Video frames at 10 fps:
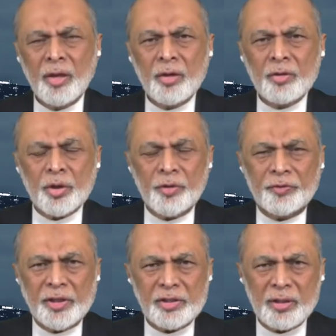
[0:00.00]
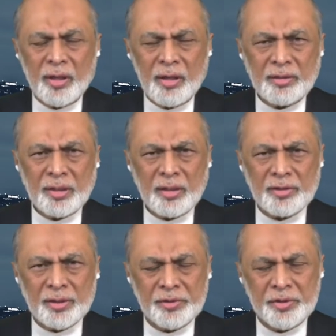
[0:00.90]
So if these laws are
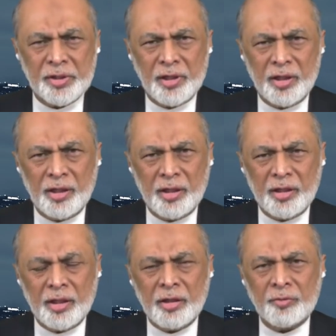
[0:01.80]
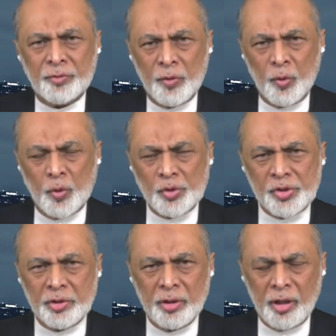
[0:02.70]
essentially enforced,
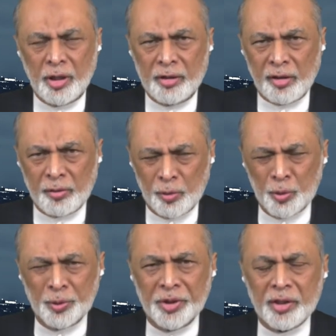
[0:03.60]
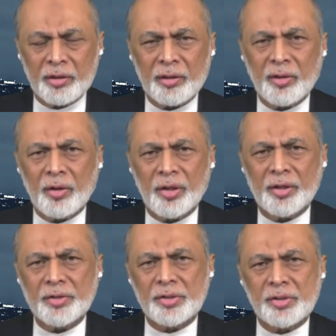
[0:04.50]
uh, draconian
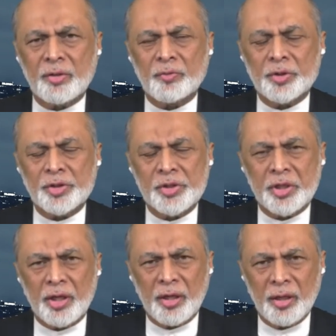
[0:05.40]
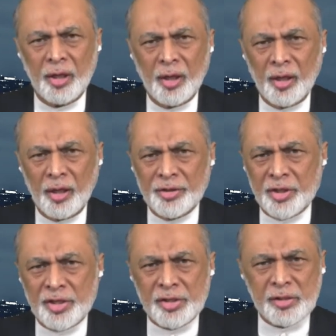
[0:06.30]
laws, which uh,
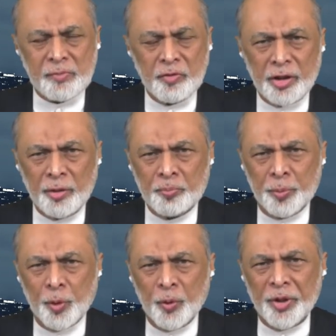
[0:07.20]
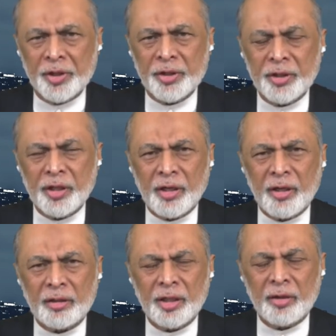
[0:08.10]
just with impunity and
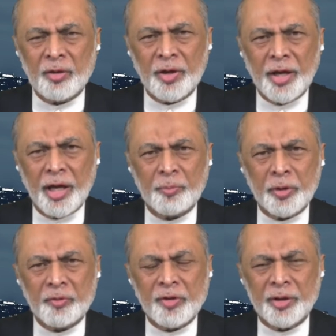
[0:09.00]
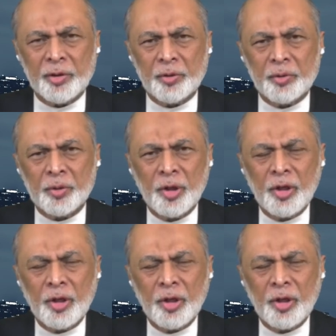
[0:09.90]
nothing going to happen when you...